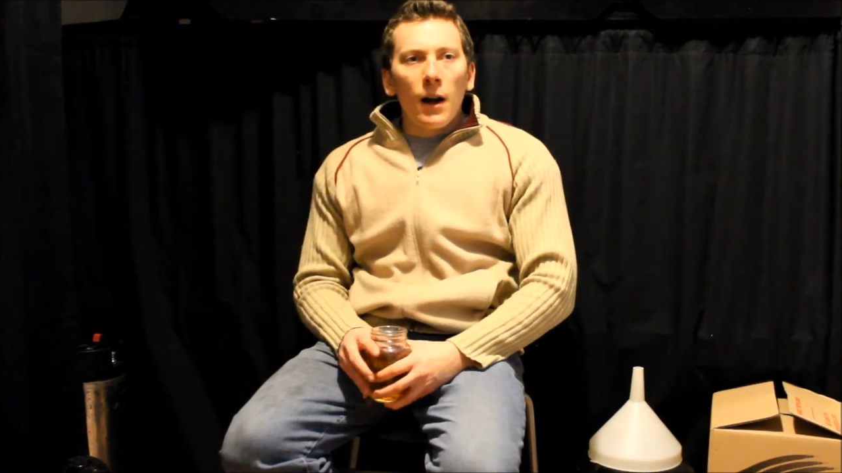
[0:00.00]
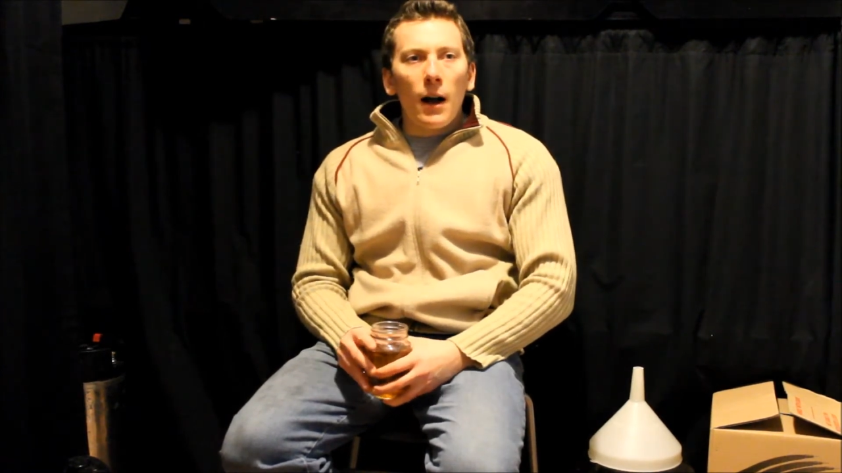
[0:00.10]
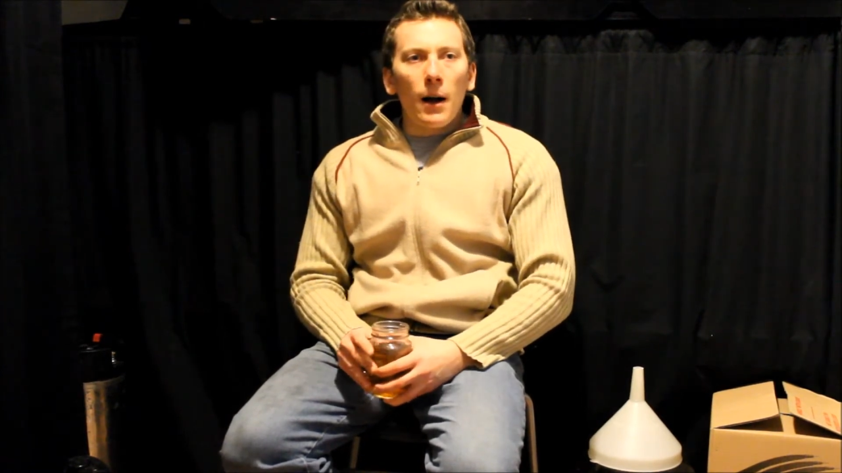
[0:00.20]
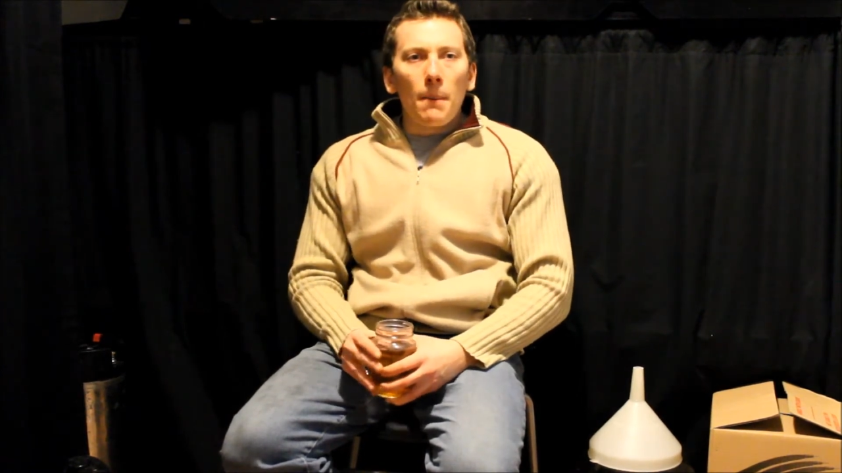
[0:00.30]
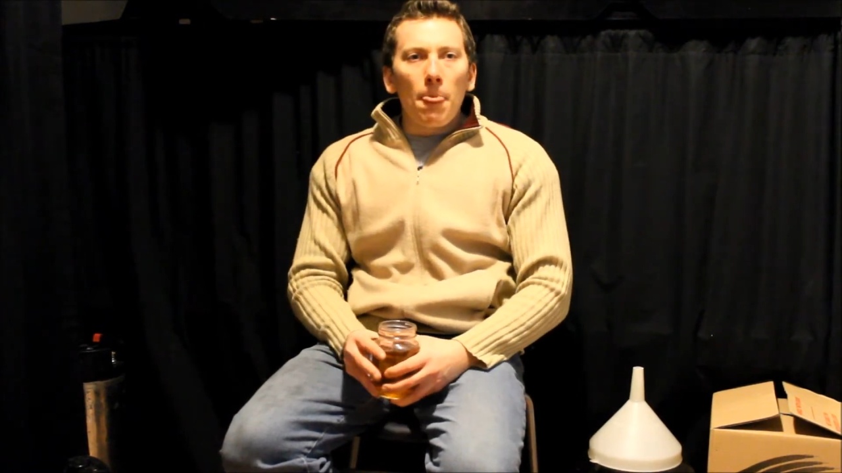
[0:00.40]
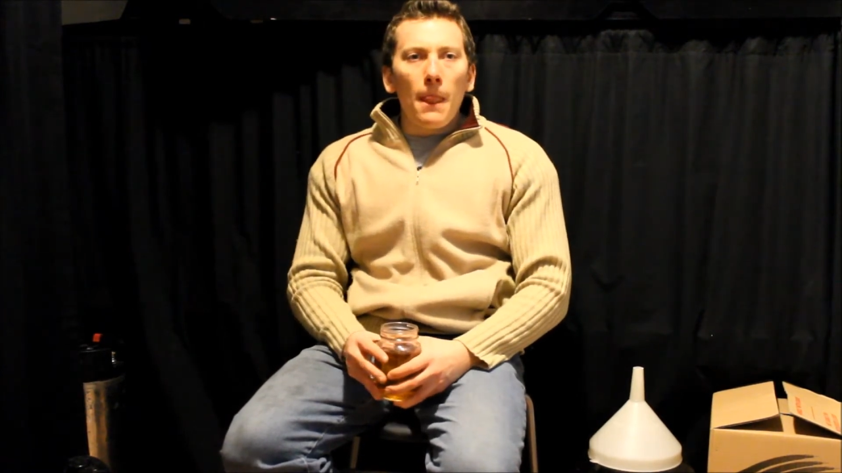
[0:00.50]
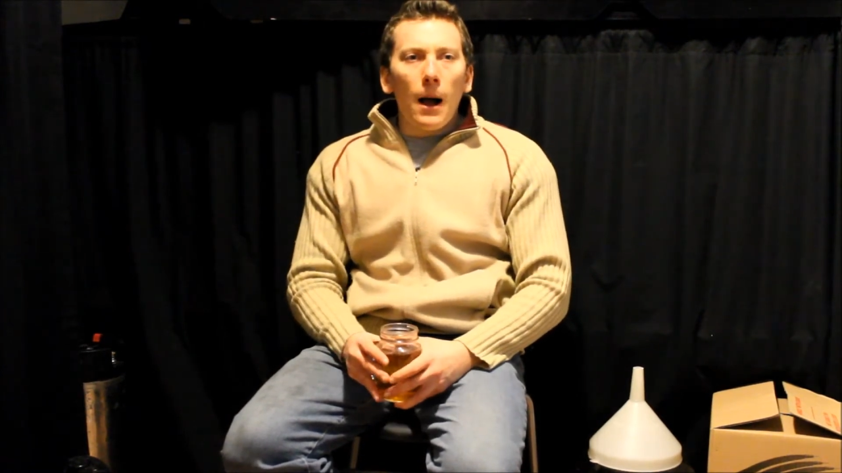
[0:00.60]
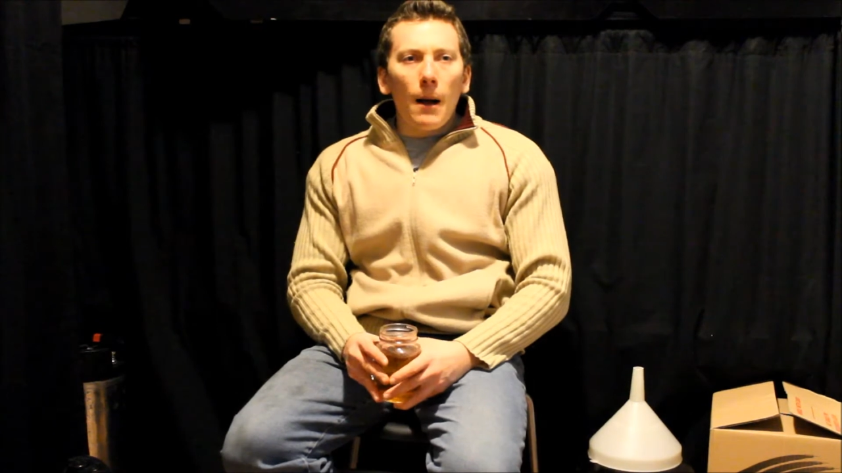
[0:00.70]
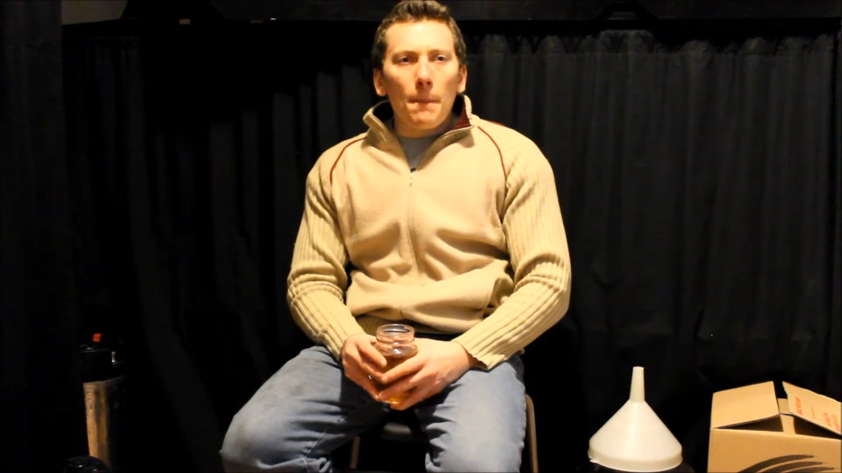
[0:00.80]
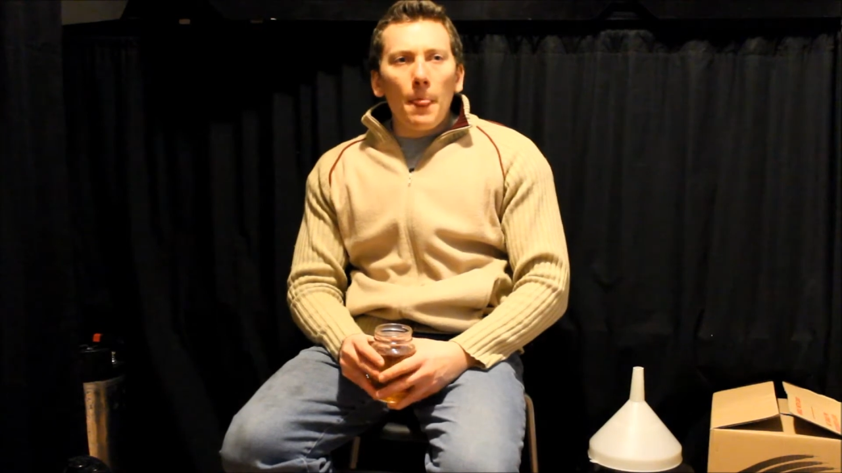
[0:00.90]

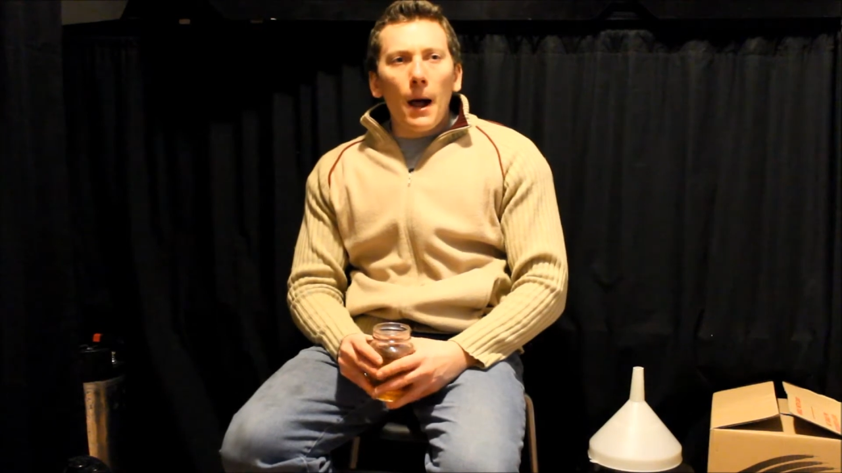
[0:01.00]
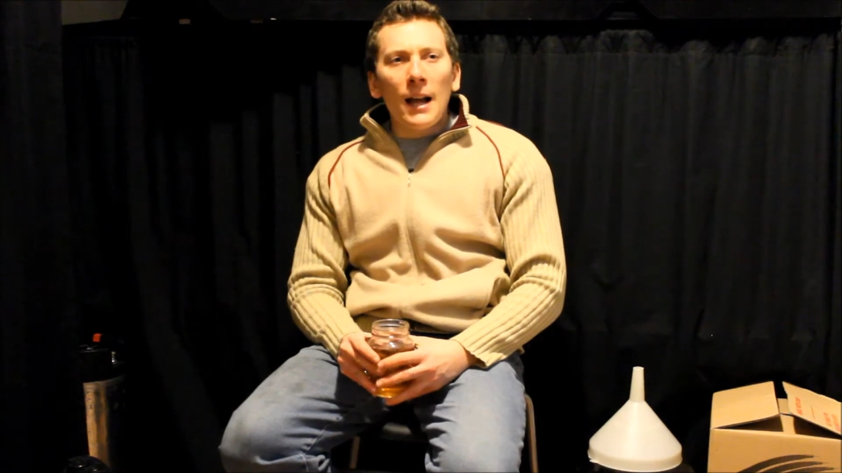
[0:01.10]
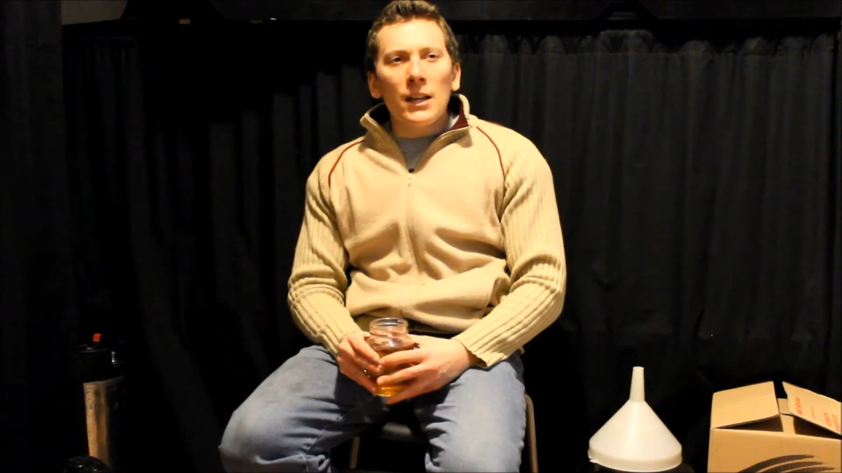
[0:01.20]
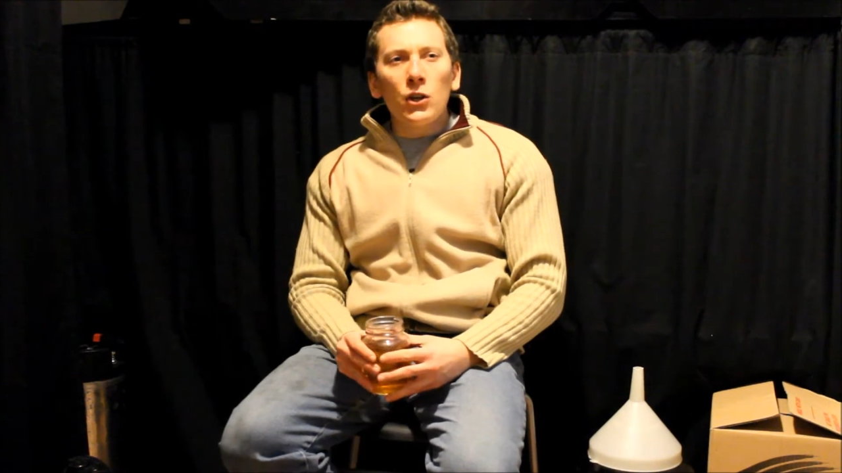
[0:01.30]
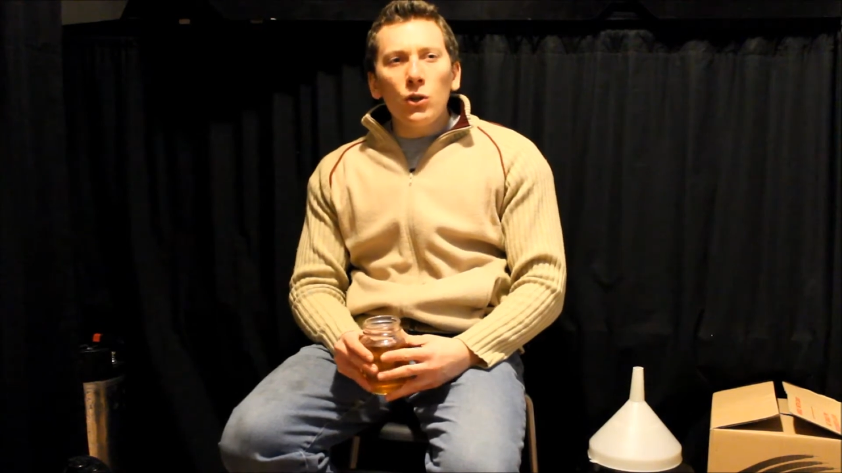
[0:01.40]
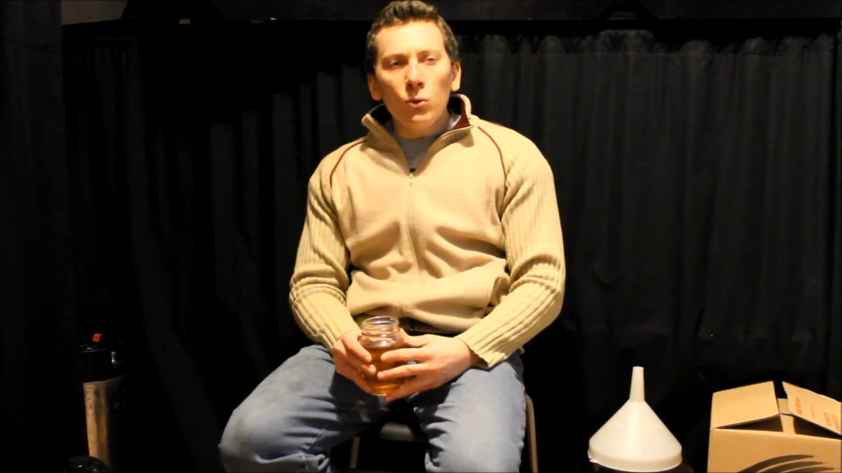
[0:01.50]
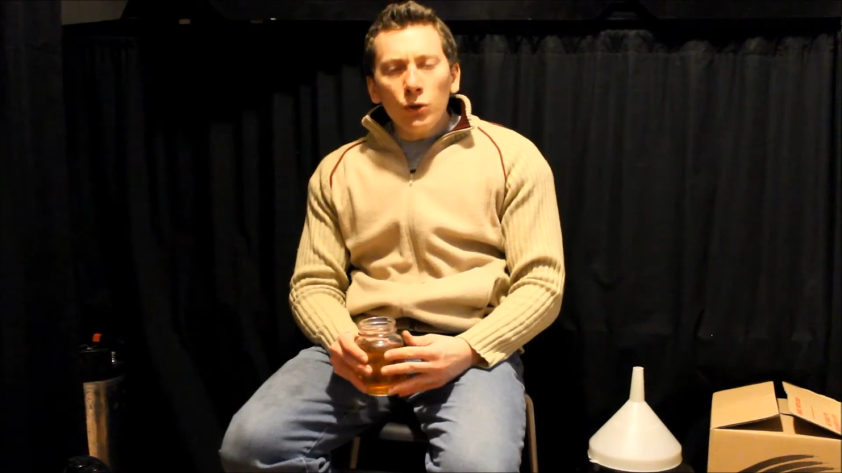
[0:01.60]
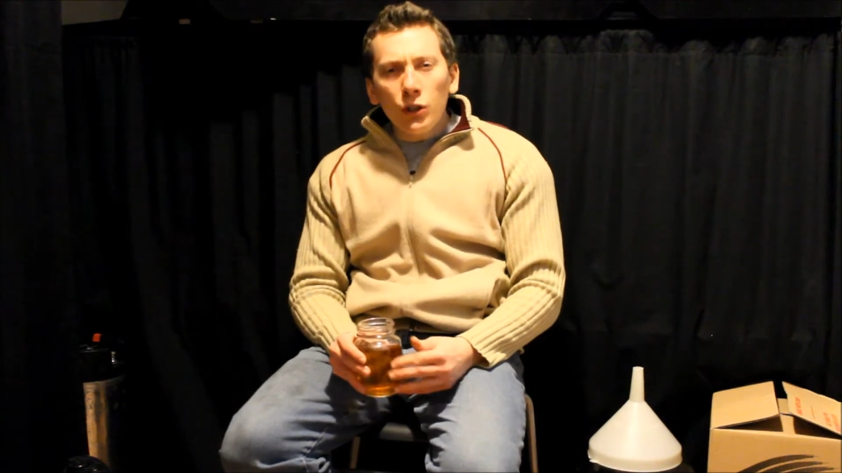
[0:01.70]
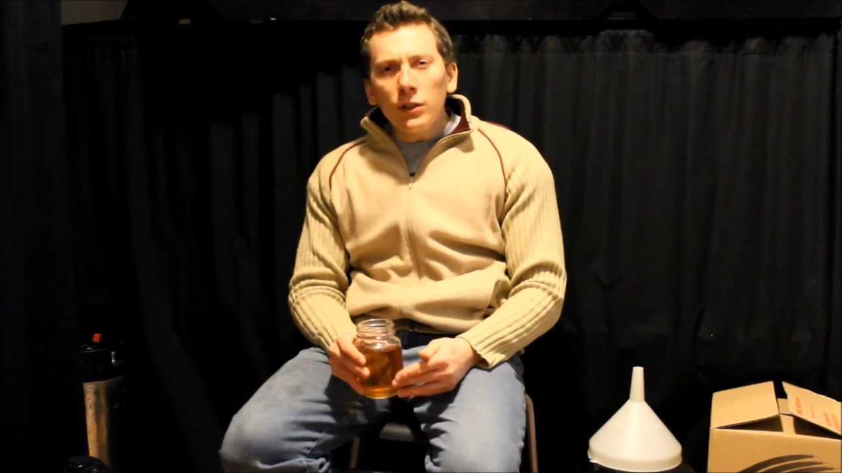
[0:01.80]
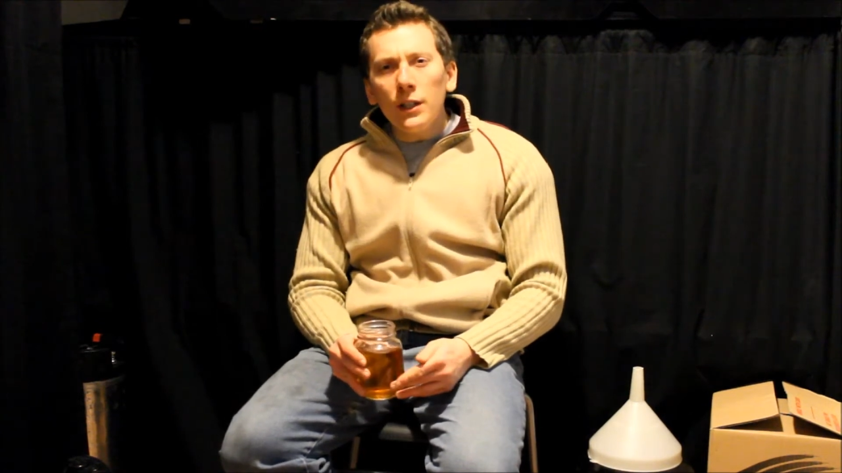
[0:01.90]
I
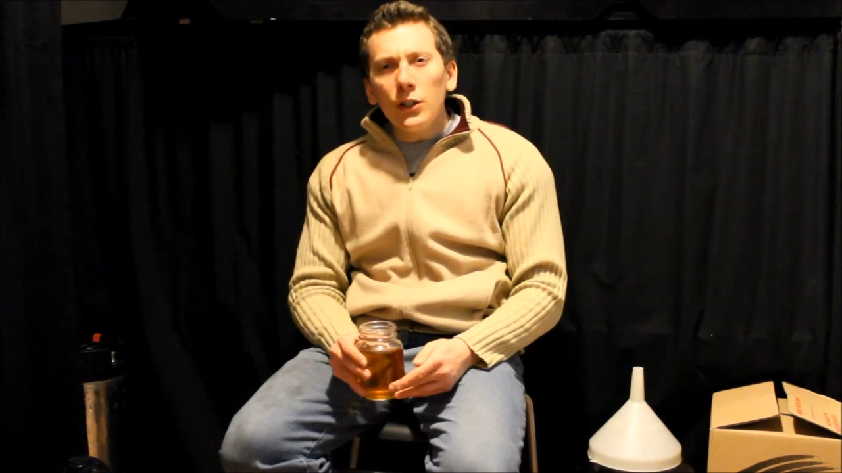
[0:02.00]
usually